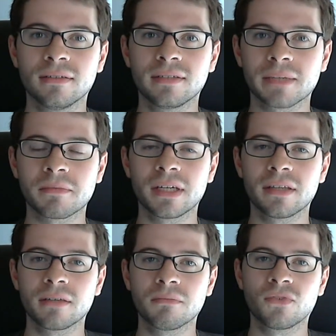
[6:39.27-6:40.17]
type up
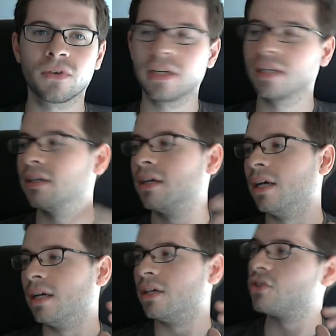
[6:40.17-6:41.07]
anything beforehand.
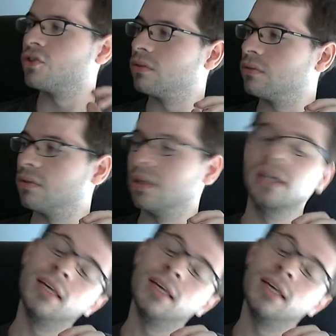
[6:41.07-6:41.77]
So